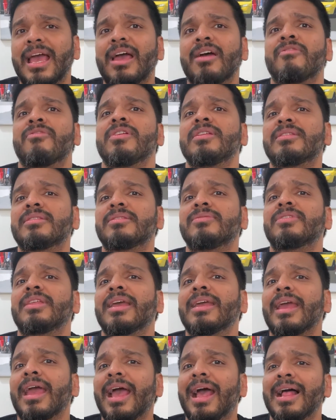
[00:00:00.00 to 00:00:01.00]

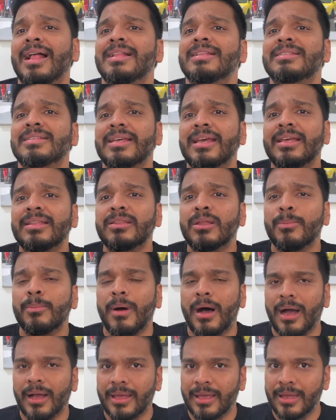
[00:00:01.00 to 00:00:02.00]
everything else in the
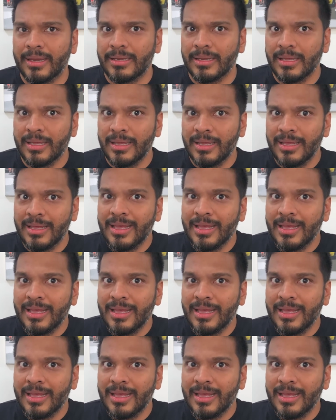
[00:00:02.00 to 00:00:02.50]
market.